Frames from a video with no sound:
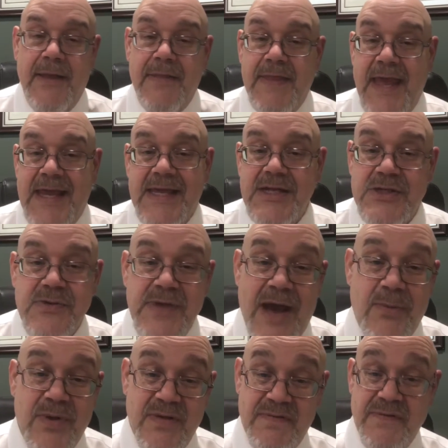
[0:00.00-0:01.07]
They can do
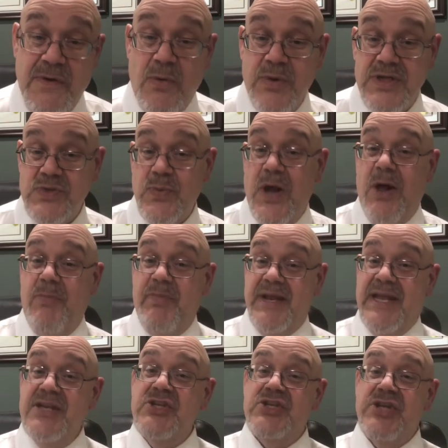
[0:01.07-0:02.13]
that with a phone as well. But
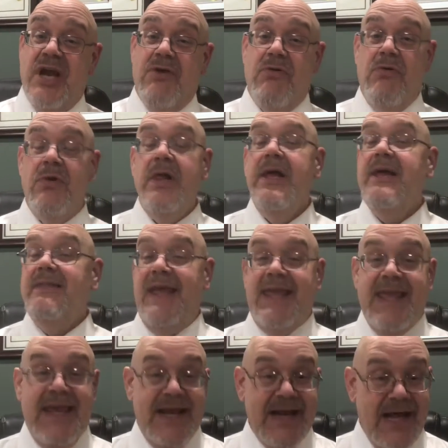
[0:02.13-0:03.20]
in general, they
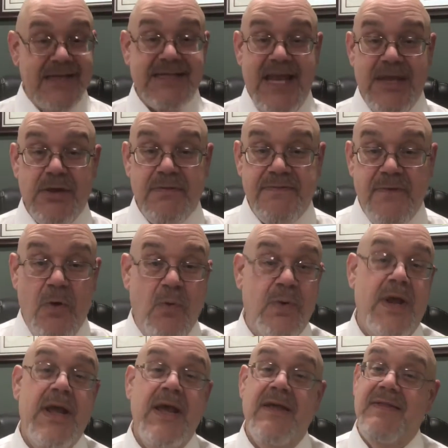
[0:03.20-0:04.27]
cannot take your
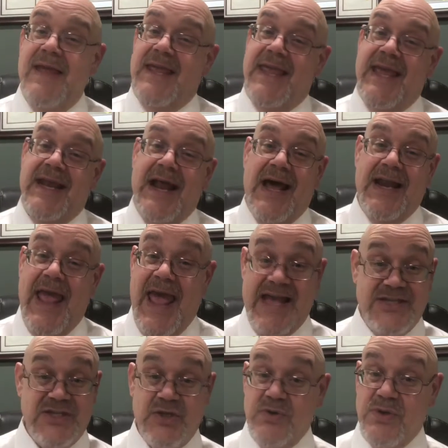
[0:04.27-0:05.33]
phone. They cannot
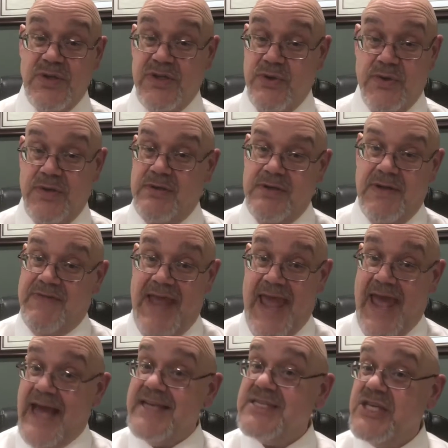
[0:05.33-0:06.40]
ask you to. If they
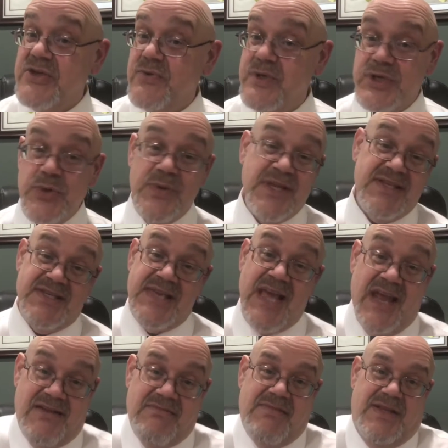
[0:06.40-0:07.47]
ask you and you
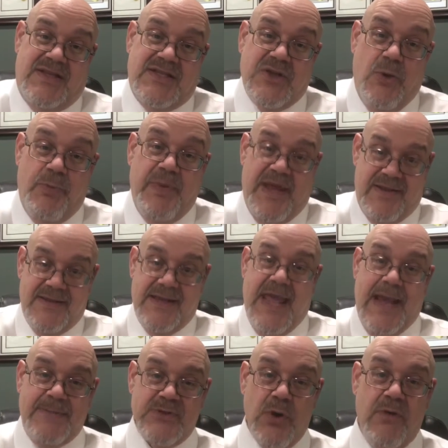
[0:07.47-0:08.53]
consent, then so be it.
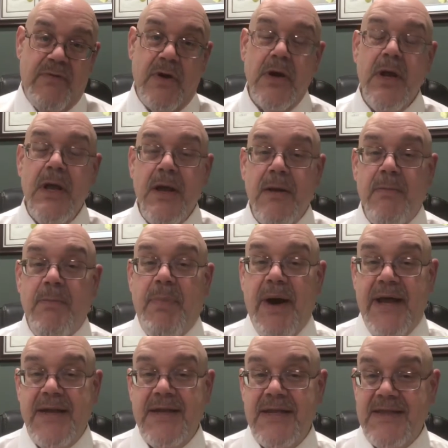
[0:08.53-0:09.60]
Game's over.
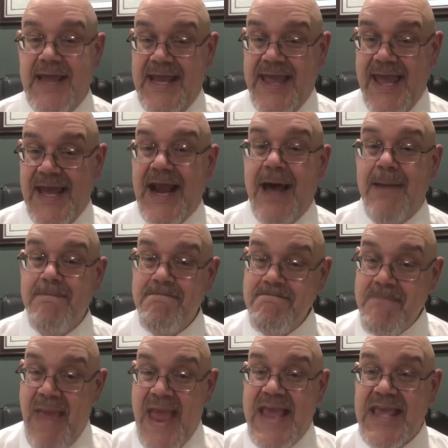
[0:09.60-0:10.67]
But they cannot
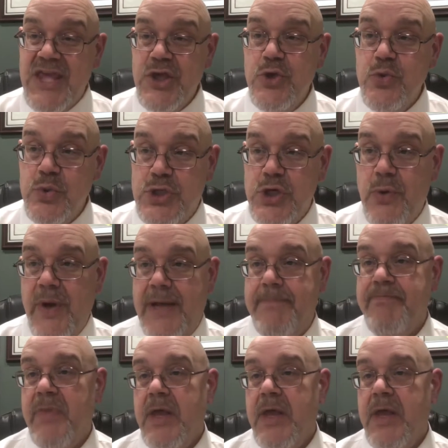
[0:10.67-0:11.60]
make you do it.